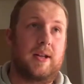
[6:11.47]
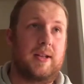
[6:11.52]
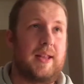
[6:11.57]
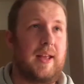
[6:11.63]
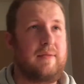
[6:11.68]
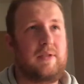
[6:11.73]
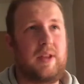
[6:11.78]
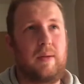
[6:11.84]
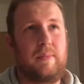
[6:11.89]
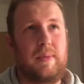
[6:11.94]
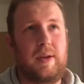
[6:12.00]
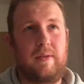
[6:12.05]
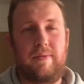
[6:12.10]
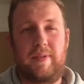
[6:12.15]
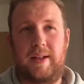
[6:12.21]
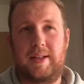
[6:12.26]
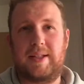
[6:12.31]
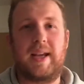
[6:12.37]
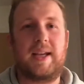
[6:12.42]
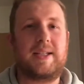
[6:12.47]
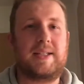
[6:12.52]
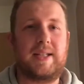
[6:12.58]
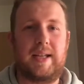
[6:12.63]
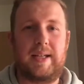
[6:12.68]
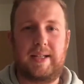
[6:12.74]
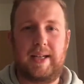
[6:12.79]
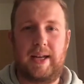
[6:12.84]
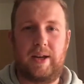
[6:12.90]
they've done me a
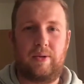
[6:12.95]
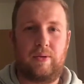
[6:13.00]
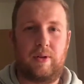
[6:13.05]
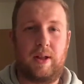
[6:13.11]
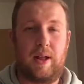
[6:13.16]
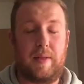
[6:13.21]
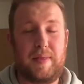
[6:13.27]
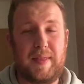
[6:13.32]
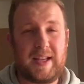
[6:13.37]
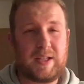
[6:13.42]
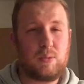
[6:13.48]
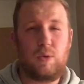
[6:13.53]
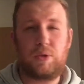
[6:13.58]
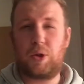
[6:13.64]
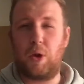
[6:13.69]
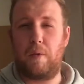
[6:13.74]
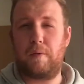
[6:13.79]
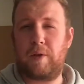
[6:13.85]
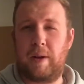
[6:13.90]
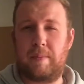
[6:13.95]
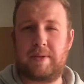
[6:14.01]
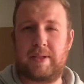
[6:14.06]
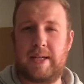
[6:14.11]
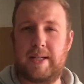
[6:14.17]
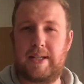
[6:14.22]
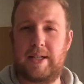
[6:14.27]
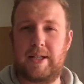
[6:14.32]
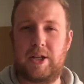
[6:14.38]
fantastic deal, and that's what golf clubs
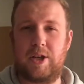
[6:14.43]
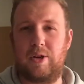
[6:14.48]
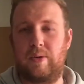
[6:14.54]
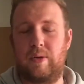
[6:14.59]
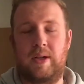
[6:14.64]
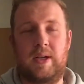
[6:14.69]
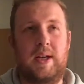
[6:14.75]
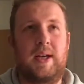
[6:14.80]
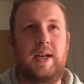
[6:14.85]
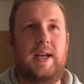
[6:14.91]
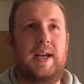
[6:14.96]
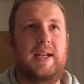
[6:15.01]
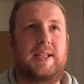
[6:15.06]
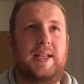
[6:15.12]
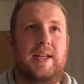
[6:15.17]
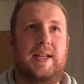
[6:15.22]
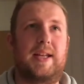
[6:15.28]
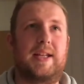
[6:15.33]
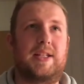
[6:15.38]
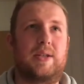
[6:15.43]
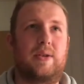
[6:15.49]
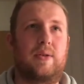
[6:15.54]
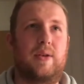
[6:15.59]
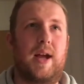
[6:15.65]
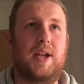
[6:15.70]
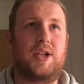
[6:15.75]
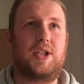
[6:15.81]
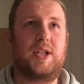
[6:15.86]
need to do, is they need
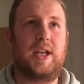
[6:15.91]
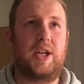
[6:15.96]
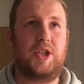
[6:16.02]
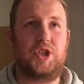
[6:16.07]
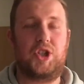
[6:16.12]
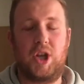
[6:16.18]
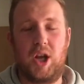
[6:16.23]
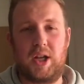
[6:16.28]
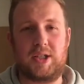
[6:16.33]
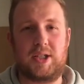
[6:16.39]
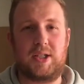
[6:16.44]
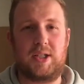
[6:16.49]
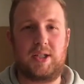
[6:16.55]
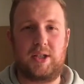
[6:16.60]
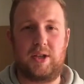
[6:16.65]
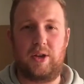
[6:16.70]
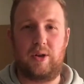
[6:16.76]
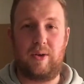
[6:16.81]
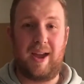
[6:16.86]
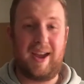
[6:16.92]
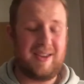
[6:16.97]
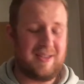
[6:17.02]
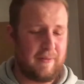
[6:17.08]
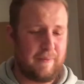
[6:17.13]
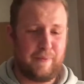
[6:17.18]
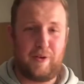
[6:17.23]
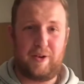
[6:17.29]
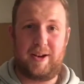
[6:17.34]
to actually adjust to A,
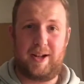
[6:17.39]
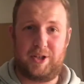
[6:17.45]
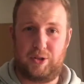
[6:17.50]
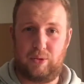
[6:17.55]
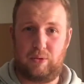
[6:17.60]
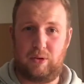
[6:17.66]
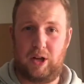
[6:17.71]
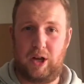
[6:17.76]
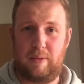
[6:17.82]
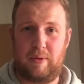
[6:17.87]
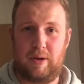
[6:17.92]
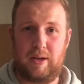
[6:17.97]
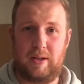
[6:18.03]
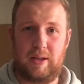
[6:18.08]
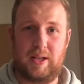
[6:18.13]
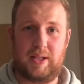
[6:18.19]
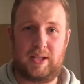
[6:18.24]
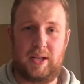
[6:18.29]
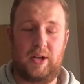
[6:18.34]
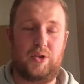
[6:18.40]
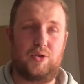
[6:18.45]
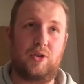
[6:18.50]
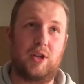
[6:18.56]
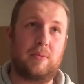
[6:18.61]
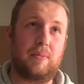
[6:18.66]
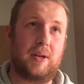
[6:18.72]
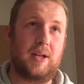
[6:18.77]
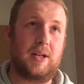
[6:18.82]
the financial climate of this
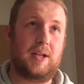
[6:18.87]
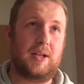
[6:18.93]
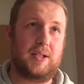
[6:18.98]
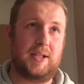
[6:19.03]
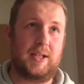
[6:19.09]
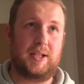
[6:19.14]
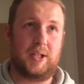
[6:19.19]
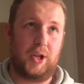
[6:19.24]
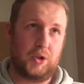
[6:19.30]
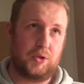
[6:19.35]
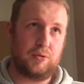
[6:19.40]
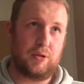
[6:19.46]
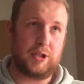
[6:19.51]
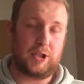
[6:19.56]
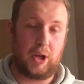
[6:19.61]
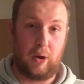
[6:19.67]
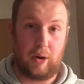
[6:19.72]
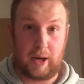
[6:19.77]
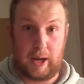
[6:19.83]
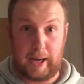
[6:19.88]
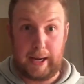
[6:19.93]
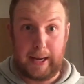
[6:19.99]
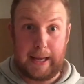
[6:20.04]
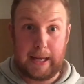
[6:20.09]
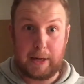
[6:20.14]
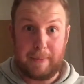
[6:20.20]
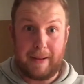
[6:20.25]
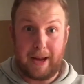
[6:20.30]
country at the minute, because this country is going a
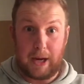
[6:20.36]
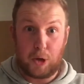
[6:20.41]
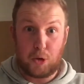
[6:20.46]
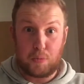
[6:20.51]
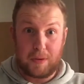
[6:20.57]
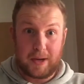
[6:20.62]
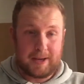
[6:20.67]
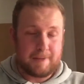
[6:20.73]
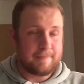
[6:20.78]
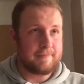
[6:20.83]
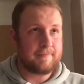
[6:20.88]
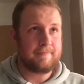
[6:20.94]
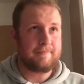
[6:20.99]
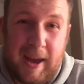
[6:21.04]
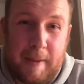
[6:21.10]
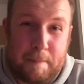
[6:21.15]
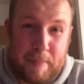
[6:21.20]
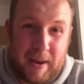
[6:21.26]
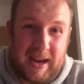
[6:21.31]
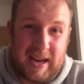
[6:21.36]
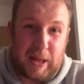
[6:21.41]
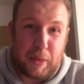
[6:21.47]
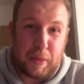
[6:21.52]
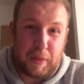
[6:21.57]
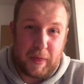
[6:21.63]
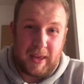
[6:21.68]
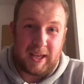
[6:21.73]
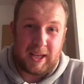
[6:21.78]
little bit loopy, and B,
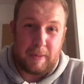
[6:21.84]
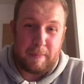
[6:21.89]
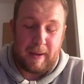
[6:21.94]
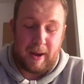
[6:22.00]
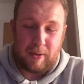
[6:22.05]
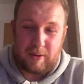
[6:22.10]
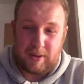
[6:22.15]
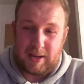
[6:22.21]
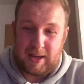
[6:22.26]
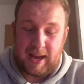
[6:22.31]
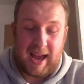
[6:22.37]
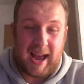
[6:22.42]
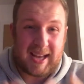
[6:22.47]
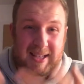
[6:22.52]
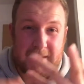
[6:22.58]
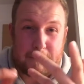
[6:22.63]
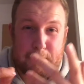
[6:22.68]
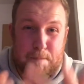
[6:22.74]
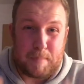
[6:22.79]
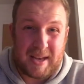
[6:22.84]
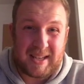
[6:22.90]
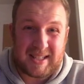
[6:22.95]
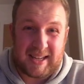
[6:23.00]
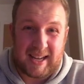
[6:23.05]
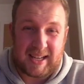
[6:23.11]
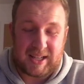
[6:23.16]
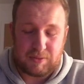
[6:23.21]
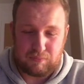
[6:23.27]
think about it as a
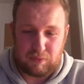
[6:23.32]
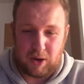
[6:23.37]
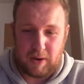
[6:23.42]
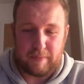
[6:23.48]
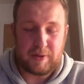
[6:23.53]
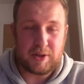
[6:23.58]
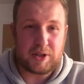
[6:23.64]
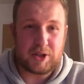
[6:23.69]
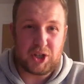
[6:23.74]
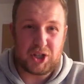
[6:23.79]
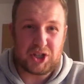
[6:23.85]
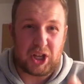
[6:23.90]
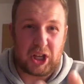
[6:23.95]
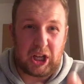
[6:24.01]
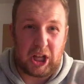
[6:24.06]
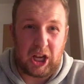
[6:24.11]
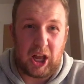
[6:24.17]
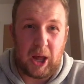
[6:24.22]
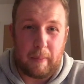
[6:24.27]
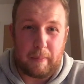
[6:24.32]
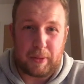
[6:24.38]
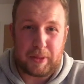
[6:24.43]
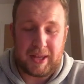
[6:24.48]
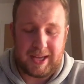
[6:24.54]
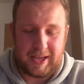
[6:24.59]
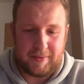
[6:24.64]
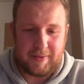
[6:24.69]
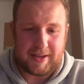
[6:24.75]
business rather than just a club.
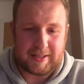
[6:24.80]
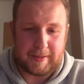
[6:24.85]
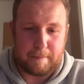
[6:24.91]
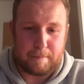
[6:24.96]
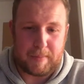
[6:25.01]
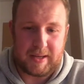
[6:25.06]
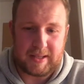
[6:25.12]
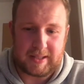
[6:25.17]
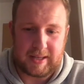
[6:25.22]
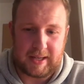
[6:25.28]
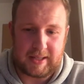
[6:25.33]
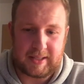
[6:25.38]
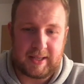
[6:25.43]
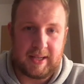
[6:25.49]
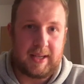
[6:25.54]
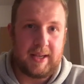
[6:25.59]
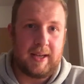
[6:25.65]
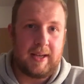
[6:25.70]
Think of it as a business.